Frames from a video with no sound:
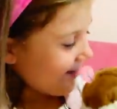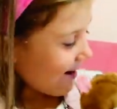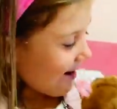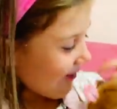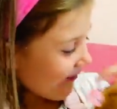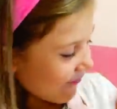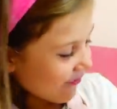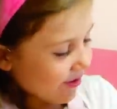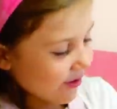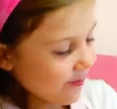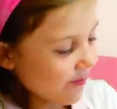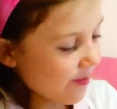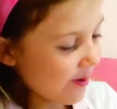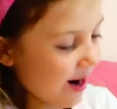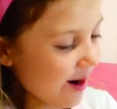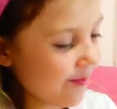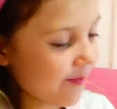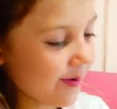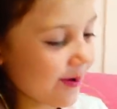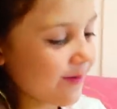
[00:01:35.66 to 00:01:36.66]
love you,
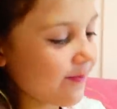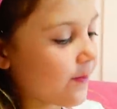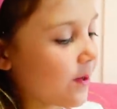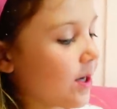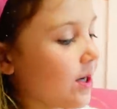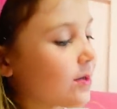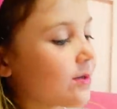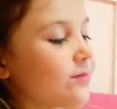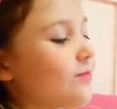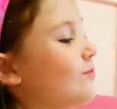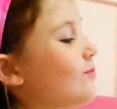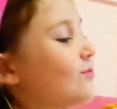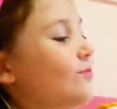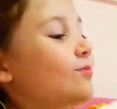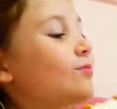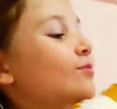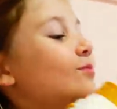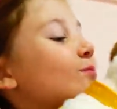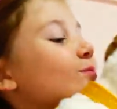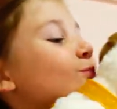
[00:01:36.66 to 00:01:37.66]
Poppy Pug.
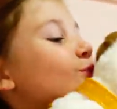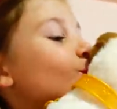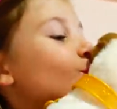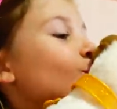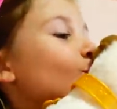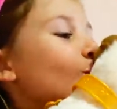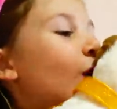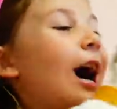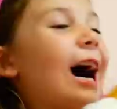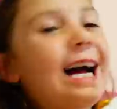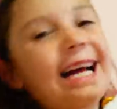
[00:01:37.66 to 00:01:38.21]
-hmm.